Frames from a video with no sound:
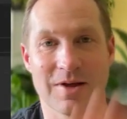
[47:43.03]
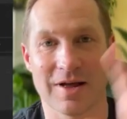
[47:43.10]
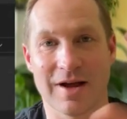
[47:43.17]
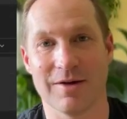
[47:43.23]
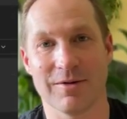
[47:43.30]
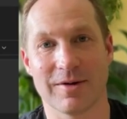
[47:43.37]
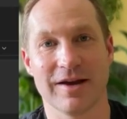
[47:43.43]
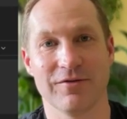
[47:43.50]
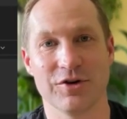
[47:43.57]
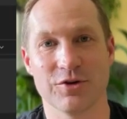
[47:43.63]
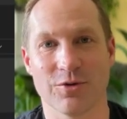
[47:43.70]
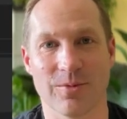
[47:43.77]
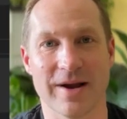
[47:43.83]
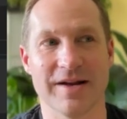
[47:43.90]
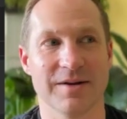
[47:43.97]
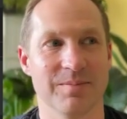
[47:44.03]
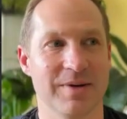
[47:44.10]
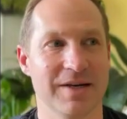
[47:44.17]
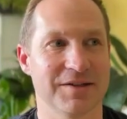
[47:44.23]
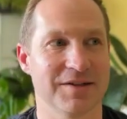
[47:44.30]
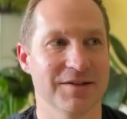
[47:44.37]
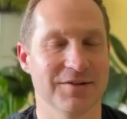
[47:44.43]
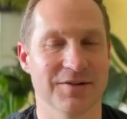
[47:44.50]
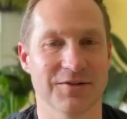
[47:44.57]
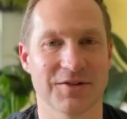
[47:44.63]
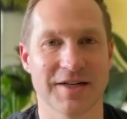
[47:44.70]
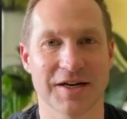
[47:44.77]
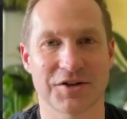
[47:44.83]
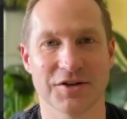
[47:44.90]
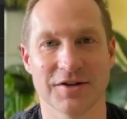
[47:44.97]
I'm giving you a random piece of
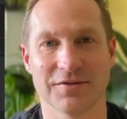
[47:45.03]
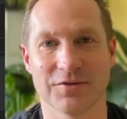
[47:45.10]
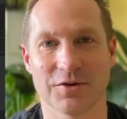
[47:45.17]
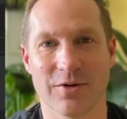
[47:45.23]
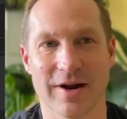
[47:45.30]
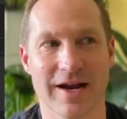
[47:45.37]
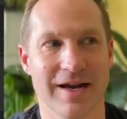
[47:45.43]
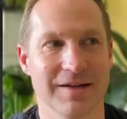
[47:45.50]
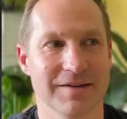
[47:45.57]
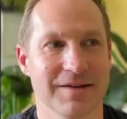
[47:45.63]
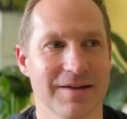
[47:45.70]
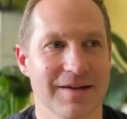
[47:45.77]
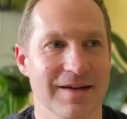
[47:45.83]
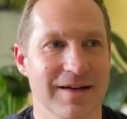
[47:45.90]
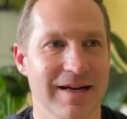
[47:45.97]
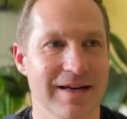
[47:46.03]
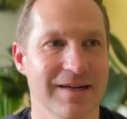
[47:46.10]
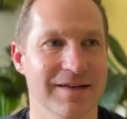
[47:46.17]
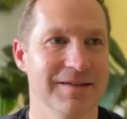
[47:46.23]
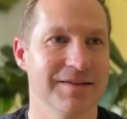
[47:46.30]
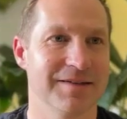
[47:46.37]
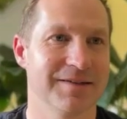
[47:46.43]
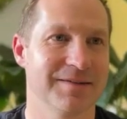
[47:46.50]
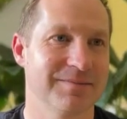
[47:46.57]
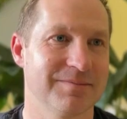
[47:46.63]
section of the grant, and